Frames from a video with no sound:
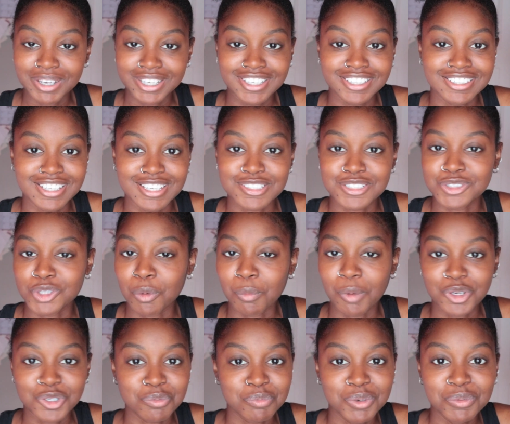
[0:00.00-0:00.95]
I get that so
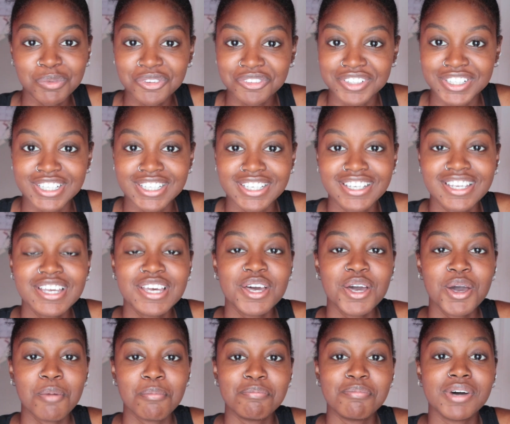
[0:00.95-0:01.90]
much when people read it.
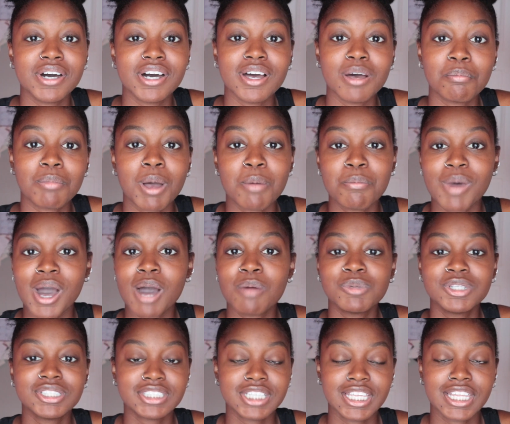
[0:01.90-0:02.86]
But my mom
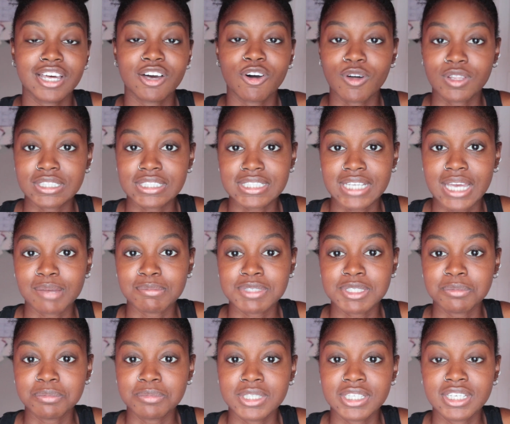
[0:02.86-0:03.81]
would say that all the time
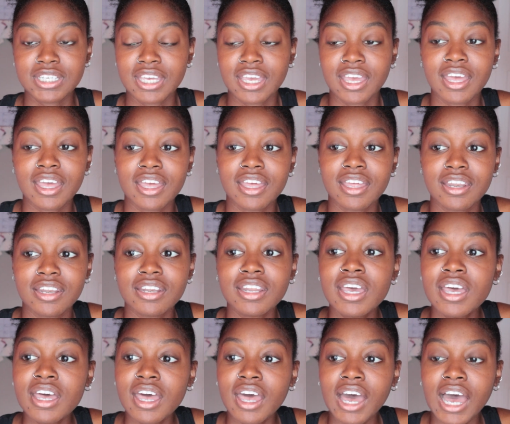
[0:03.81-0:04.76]
to me. And
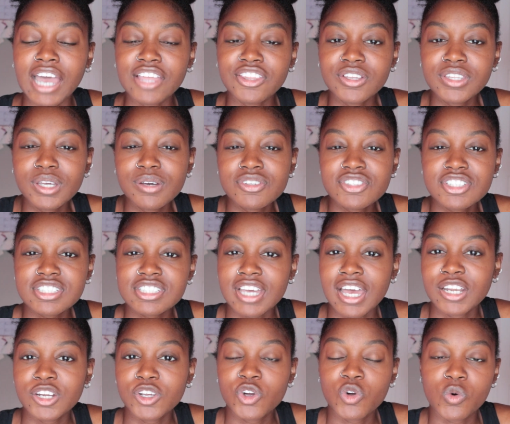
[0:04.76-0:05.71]
I thought that was just
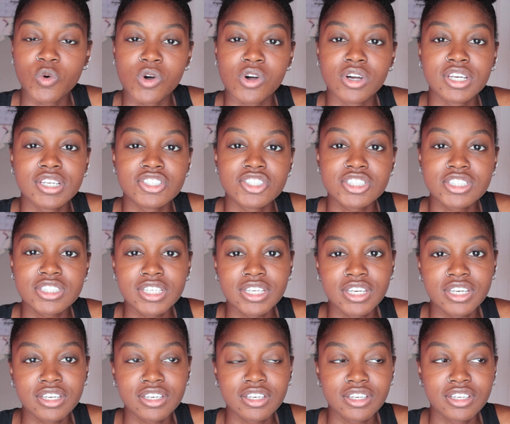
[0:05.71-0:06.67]
kind of cool, because just
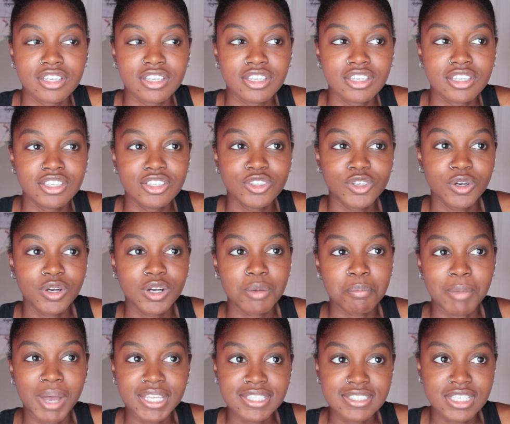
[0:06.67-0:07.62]
like, you know, her
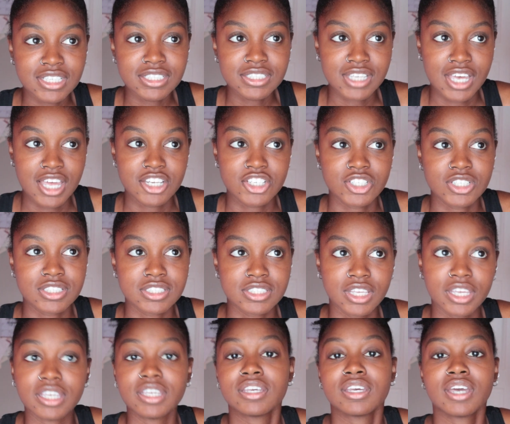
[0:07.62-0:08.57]
mindset is kind of just
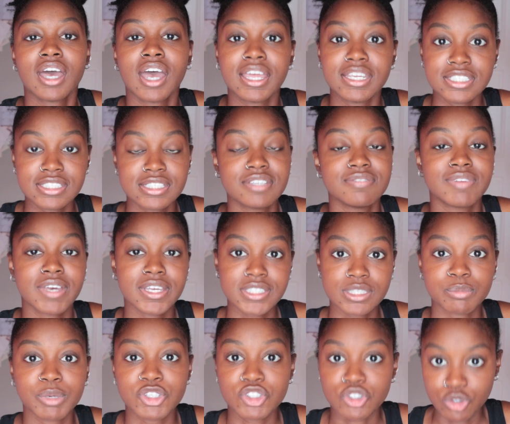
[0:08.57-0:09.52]
like, I need to
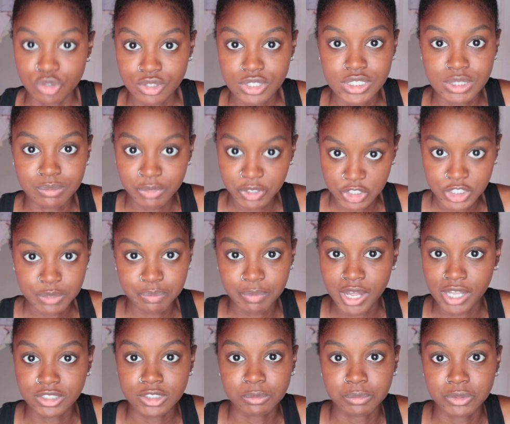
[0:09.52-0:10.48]
invest in my children as much as
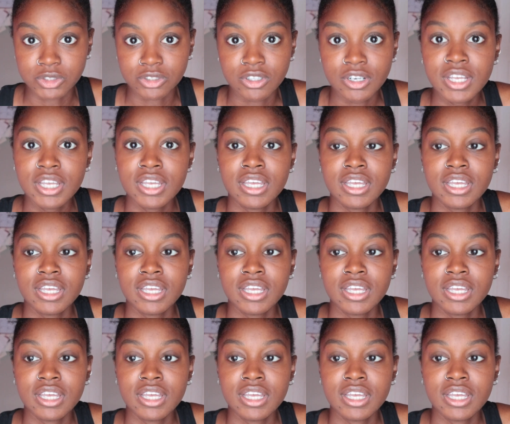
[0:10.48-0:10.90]
possible.